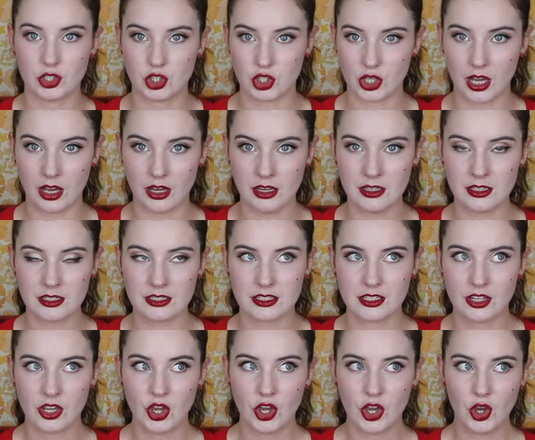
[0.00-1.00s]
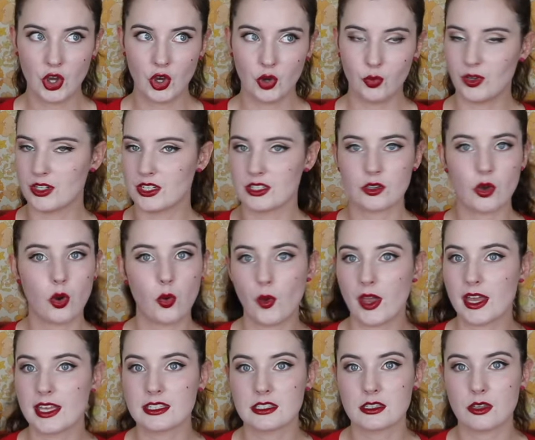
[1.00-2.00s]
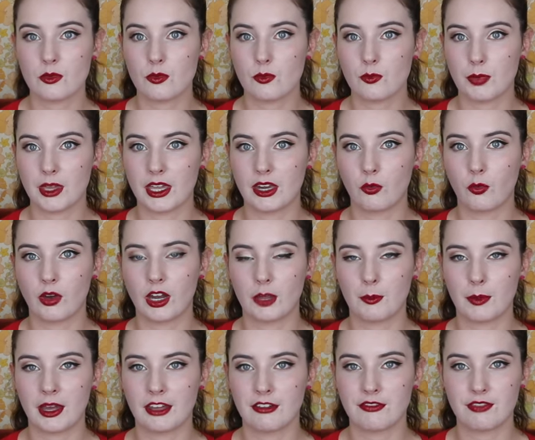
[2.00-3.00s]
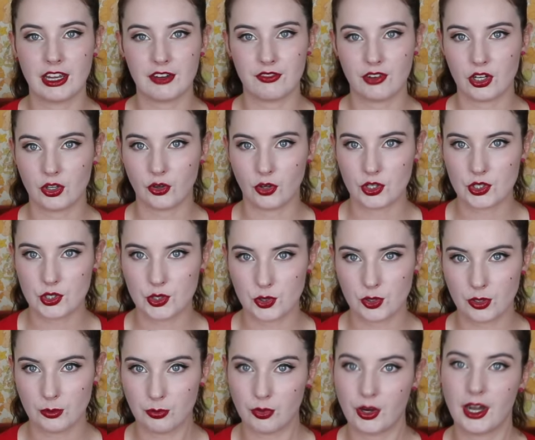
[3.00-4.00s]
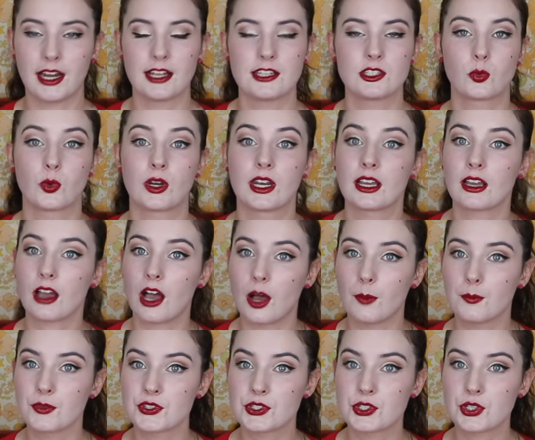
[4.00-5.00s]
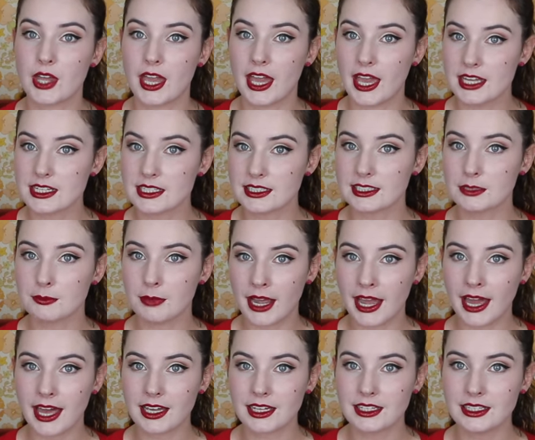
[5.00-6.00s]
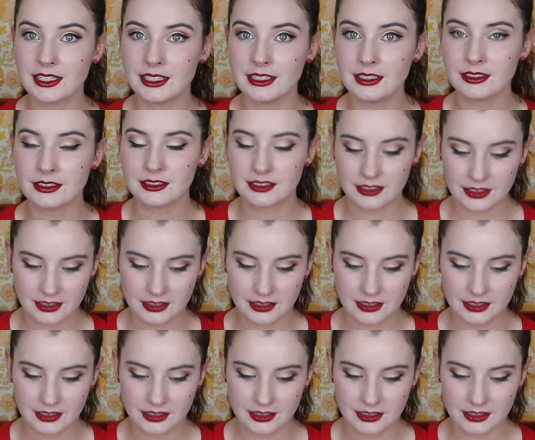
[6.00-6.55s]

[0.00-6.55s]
Jart, which has always been one of my favorite go-to brands when it comes to handling my acne.